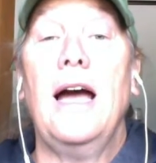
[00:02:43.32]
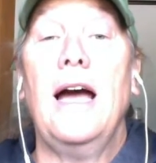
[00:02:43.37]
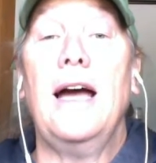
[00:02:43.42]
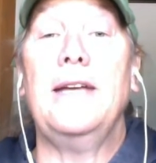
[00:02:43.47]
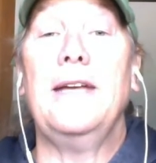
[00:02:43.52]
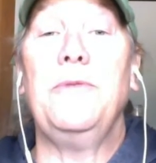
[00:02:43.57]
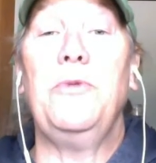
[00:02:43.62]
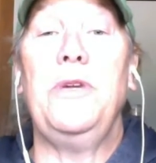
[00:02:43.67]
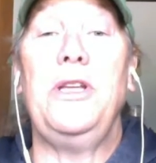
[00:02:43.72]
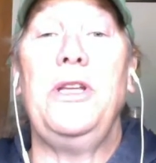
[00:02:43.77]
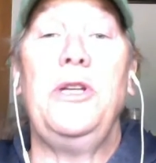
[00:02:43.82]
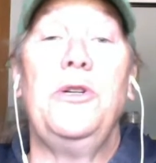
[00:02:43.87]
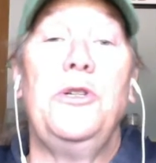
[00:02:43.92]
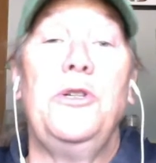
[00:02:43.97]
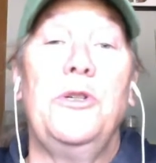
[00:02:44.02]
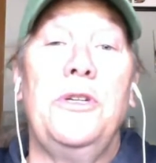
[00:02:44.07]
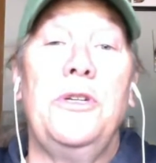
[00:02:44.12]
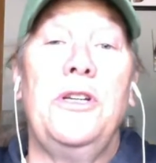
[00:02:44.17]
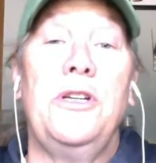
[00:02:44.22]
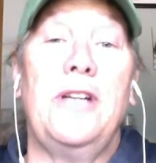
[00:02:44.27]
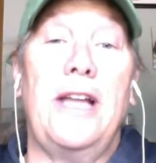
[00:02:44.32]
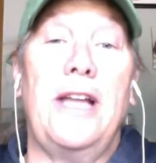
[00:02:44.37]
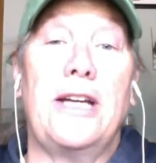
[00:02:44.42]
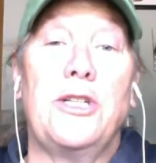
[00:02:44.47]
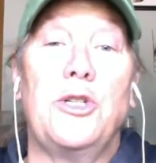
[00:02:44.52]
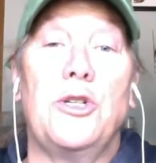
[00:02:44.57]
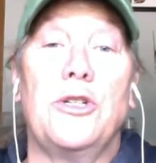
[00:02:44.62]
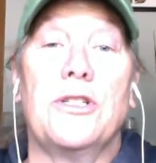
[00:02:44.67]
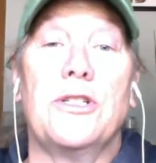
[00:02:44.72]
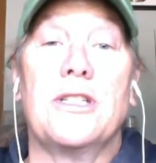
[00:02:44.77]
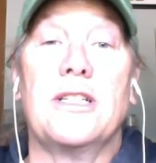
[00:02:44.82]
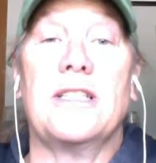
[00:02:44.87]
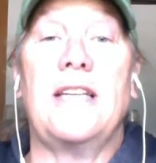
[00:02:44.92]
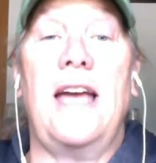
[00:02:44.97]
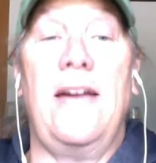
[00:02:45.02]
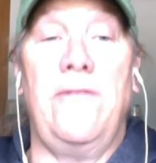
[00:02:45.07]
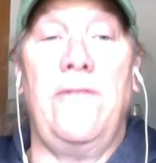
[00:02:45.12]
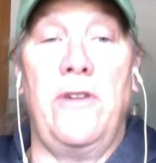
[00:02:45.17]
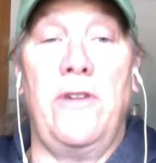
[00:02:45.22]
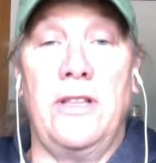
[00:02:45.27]
when you're doing your lectures, because
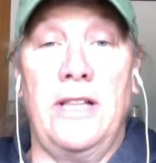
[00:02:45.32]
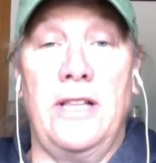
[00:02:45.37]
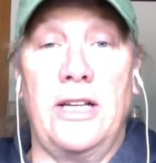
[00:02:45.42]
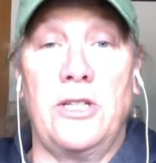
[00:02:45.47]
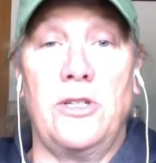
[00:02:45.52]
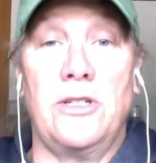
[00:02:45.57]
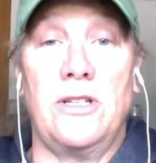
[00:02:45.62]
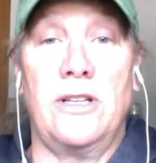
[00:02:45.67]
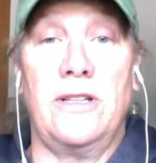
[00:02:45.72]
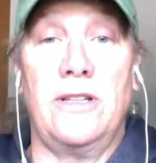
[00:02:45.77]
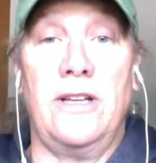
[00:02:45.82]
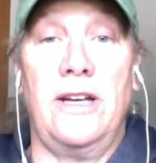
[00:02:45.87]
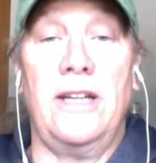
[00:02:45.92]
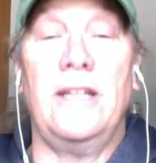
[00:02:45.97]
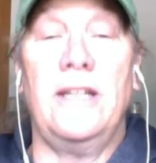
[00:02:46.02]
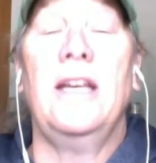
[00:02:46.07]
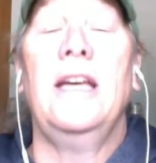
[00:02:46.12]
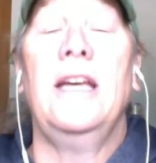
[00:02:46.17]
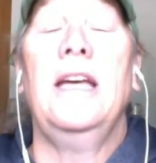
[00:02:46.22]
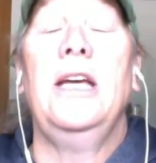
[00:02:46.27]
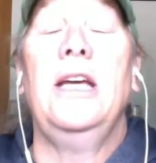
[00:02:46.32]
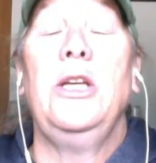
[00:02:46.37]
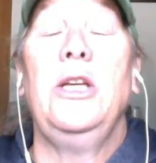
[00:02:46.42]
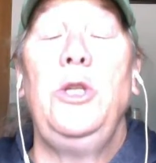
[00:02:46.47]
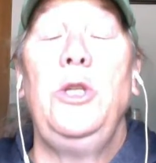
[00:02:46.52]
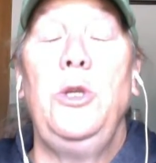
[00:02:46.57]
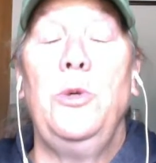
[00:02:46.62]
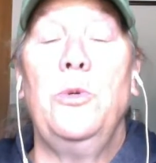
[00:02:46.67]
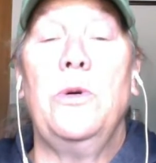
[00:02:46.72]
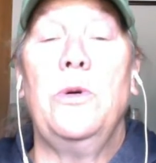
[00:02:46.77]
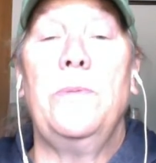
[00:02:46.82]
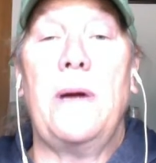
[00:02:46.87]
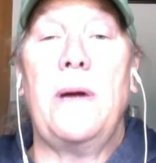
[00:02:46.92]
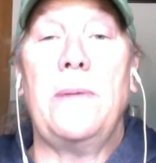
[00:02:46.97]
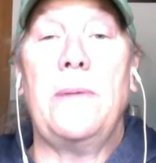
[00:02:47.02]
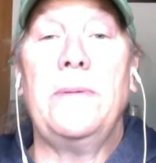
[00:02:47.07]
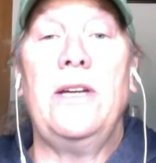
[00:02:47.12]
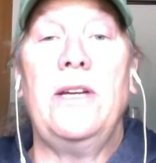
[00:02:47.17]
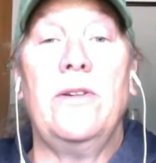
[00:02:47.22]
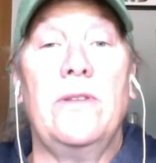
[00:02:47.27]
I have all the lectures online. You will
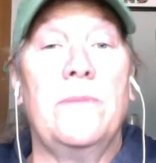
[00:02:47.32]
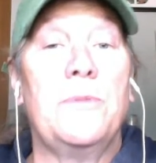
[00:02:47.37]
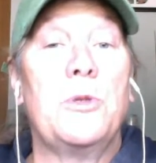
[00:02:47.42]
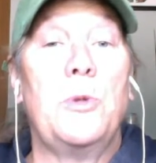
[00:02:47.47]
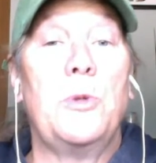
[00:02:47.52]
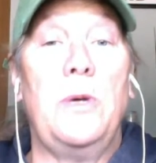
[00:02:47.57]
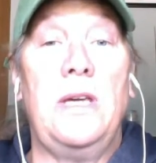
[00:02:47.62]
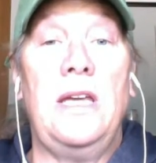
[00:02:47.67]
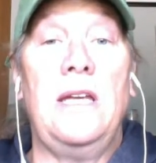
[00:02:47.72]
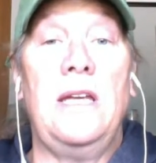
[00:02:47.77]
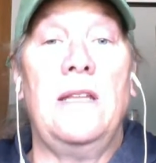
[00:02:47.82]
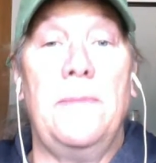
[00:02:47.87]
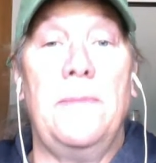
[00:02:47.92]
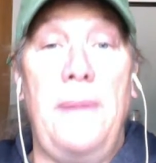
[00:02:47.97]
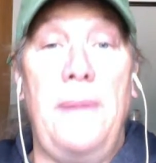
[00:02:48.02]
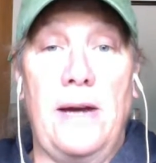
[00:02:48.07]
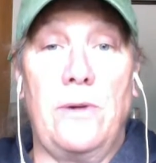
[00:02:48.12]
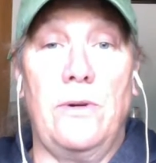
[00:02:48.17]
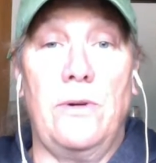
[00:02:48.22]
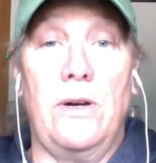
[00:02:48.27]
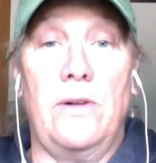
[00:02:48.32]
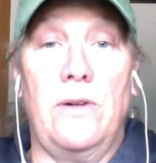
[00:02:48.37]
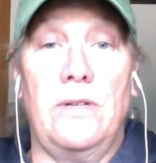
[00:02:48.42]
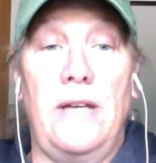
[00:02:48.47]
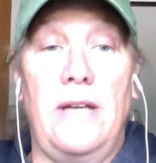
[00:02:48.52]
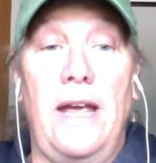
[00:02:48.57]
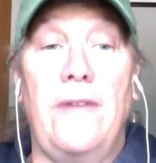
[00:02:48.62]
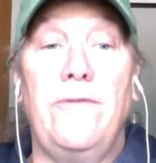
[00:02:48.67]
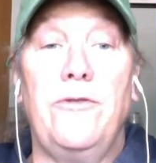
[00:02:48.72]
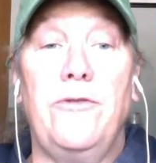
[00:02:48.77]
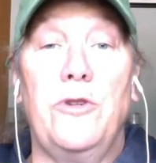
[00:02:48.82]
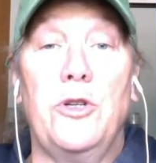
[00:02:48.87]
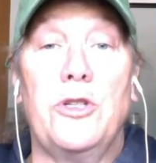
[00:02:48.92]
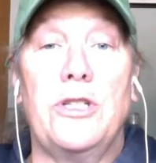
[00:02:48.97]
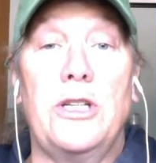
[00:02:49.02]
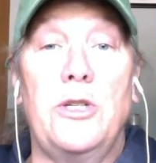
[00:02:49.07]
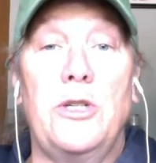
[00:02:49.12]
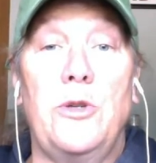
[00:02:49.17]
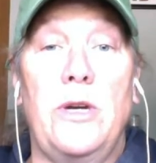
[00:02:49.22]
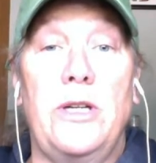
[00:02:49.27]
probably hear them squeaking in the background. At
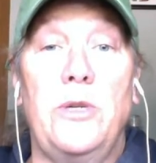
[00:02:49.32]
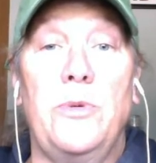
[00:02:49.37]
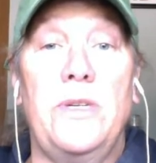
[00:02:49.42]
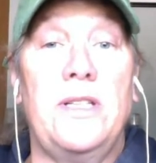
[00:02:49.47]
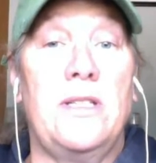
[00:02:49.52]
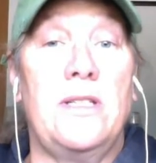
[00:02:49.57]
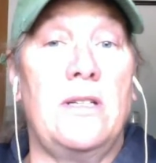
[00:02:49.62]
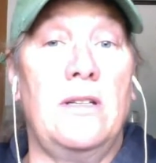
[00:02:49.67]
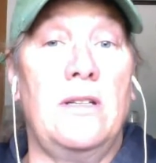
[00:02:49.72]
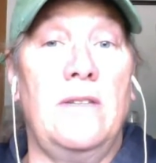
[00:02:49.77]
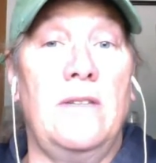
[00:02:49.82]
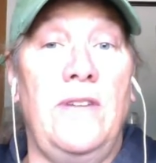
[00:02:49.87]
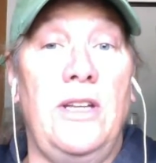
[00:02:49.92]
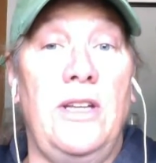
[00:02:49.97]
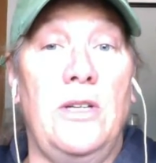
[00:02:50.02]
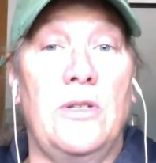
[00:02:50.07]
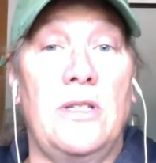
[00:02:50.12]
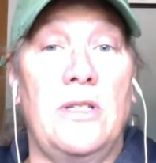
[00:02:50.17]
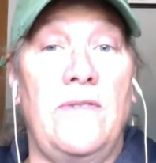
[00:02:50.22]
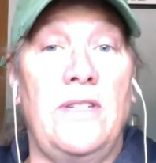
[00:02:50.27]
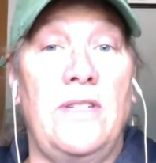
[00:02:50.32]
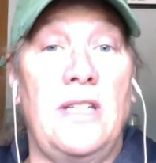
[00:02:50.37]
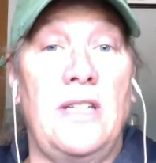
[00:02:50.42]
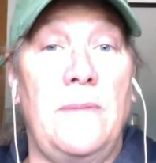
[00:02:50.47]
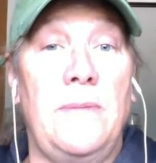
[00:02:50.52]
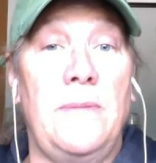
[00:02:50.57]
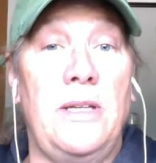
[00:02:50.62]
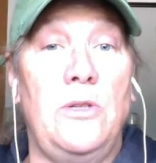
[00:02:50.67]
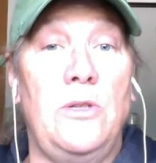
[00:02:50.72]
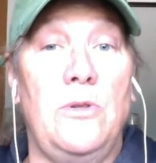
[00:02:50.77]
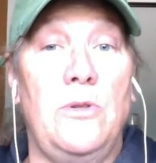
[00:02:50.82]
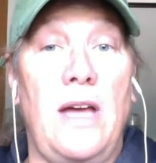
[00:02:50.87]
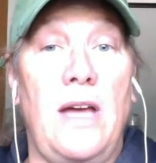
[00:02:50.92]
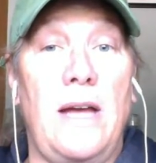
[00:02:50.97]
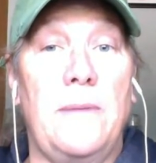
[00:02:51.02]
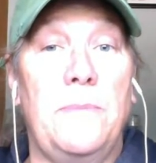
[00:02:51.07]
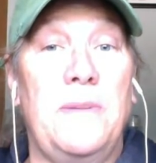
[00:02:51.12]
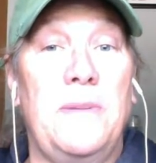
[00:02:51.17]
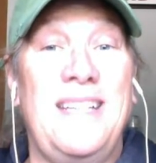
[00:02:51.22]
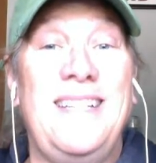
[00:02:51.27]
first, I tried to restart the videos every time they do
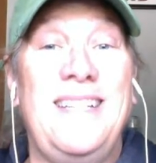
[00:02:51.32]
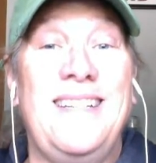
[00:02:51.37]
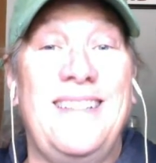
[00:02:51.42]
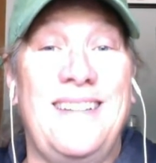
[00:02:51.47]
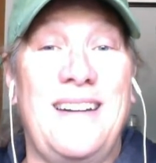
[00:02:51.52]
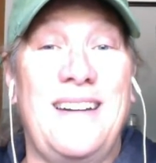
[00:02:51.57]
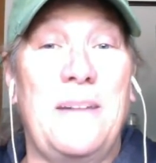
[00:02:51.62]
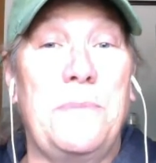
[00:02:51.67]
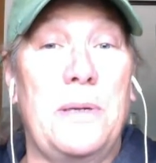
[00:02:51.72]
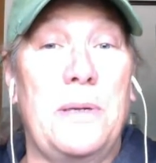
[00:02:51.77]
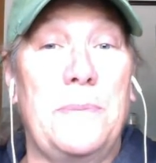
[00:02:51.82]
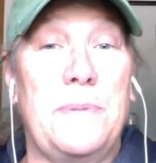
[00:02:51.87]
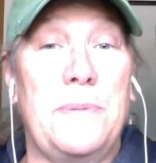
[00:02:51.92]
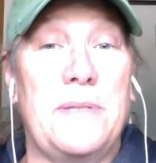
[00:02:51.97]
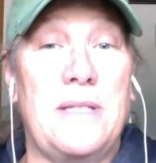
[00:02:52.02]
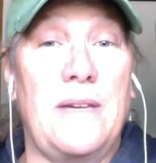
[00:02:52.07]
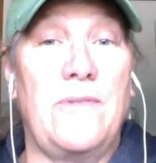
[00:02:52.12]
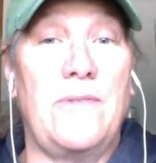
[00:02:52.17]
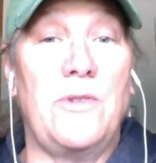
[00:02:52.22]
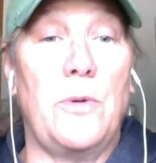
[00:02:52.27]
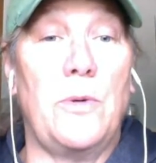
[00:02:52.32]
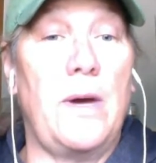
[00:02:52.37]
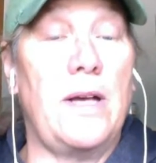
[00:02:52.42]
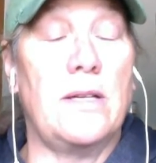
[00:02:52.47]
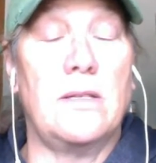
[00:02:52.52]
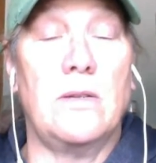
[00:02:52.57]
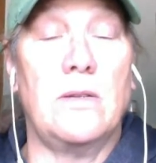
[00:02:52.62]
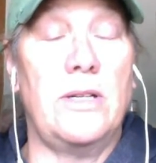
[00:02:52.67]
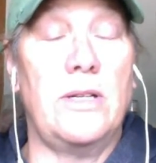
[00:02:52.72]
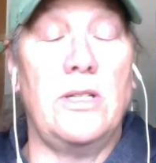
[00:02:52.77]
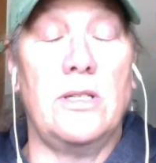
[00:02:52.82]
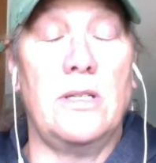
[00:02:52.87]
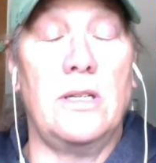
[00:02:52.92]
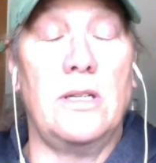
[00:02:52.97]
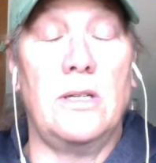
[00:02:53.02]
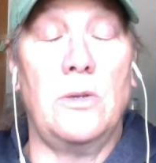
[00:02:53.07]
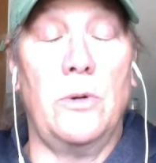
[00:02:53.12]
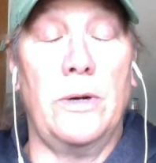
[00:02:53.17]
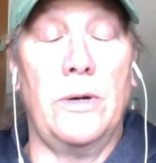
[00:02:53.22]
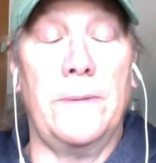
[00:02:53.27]
that, but they did it on purpose after a while, so I just
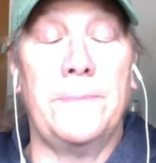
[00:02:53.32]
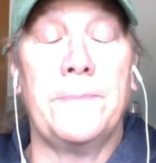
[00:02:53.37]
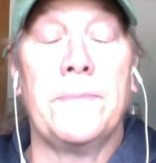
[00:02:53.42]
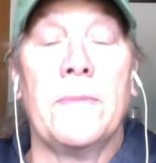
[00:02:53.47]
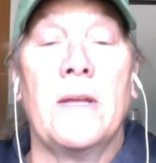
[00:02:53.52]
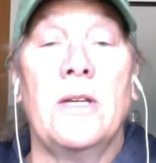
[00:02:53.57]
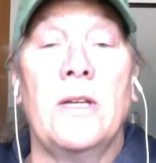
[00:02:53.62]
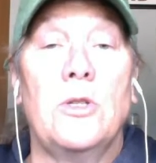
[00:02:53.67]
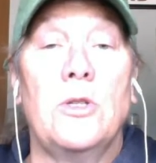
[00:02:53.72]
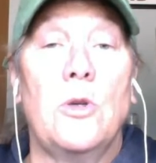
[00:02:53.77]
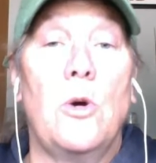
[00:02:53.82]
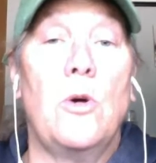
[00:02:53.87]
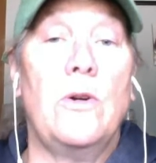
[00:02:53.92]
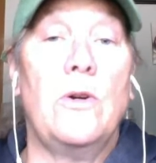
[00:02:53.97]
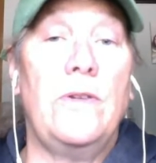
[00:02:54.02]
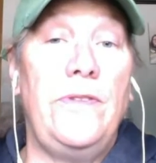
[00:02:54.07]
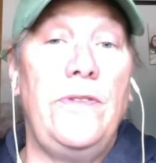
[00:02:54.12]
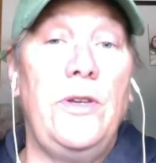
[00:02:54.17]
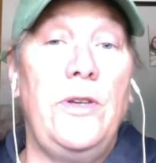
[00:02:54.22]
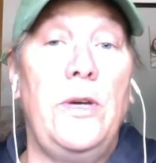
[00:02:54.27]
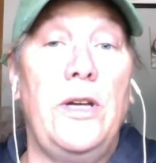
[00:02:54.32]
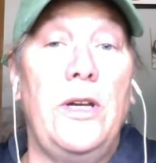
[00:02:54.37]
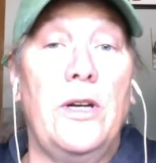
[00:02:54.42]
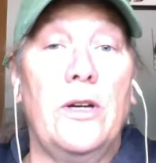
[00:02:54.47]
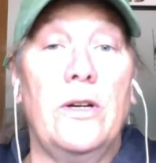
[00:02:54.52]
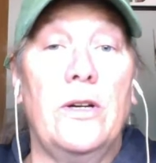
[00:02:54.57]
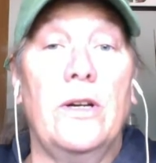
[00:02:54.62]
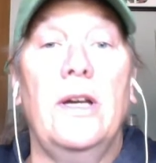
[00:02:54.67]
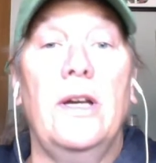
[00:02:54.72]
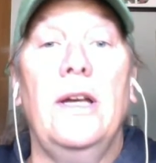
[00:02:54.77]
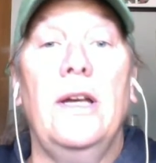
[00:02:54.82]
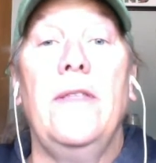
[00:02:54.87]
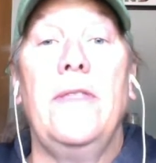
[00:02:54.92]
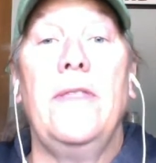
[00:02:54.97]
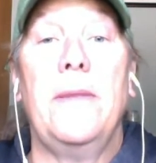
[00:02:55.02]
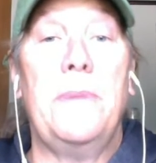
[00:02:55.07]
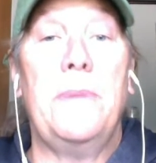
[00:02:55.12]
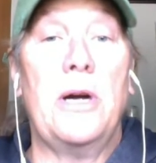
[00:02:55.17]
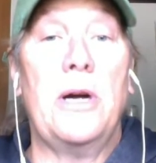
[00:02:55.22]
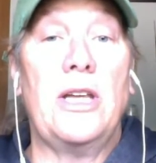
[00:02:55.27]
ignore them. So if you hear
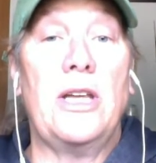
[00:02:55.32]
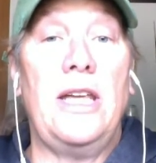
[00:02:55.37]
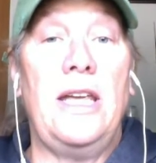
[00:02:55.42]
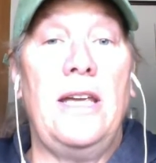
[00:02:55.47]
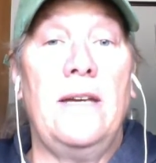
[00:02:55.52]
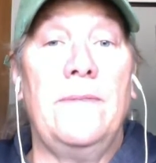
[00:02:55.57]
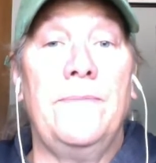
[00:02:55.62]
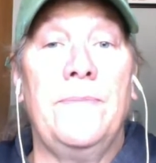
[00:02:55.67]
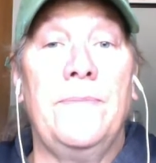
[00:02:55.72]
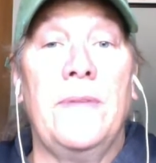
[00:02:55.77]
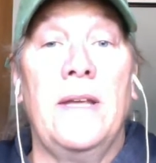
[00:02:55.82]
them barking